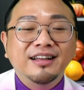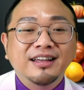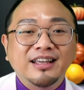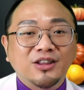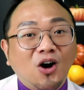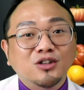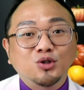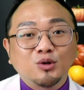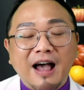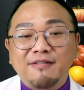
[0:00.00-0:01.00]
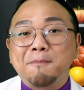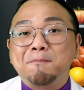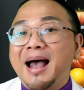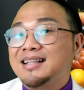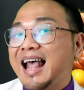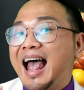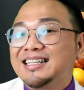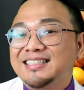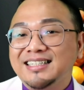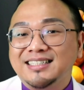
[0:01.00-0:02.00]
in order to have the best
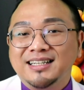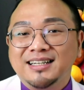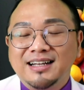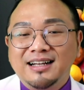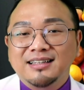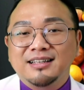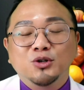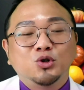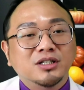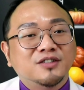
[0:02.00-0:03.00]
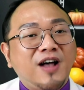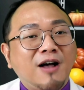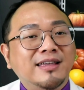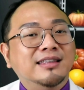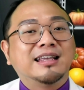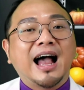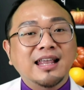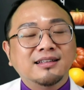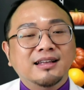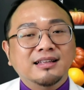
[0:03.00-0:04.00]
allicin, the nutrients found in
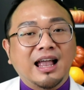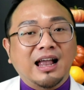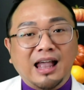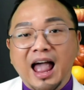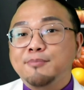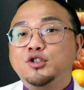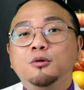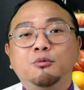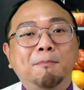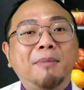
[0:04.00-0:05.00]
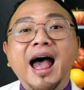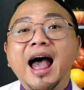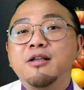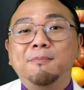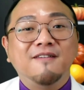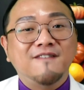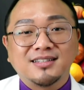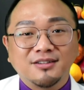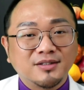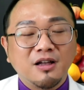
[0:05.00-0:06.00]
garlic that can help you repair your blood
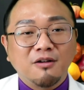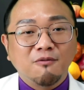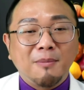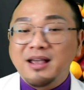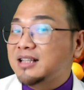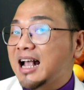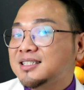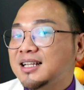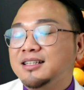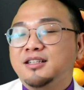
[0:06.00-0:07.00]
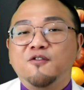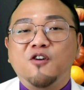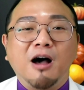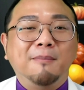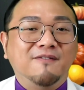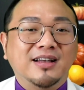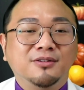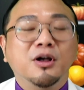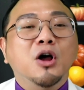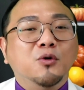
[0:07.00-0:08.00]
vessels, but it's excellent for our blood
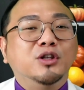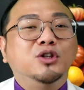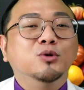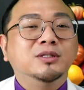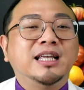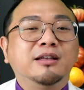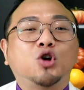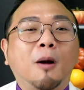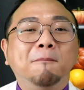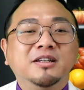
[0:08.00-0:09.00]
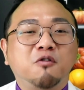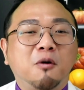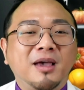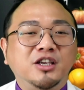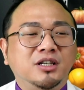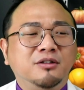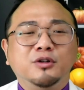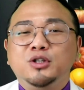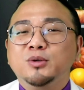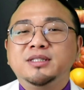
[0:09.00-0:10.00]
vessel, reducing thrombus formation,
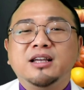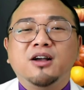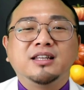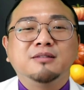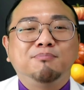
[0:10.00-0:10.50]
reducing all this